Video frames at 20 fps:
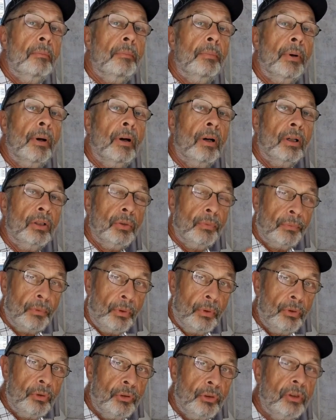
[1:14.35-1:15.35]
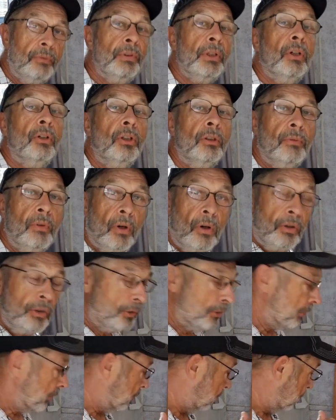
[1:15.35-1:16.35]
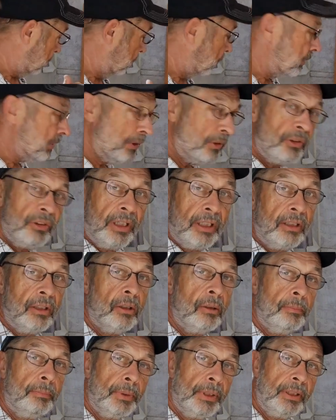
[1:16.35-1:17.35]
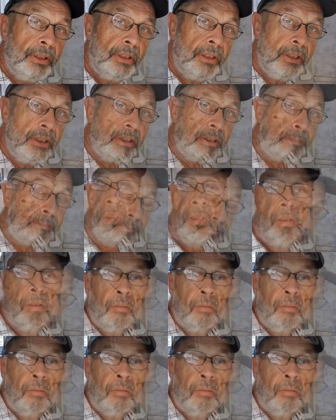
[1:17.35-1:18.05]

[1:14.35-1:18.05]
But first, we're gonna walk through the setup in here.